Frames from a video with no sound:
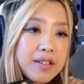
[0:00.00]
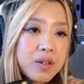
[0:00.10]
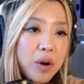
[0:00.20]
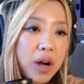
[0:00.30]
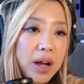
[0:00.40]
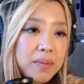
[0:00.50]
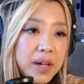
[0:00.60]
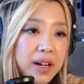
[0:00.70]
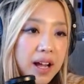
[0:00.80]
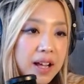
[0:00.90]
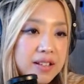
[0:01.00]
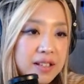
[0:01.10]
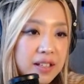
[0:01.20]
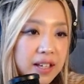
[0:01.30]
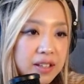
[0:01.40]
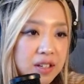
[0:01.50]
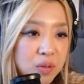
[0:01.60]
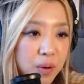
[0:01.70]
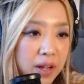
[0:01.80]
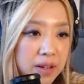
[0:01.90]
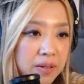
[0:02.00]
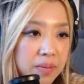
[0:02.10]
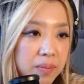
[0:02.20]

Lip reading: So I'm going to answer like this way.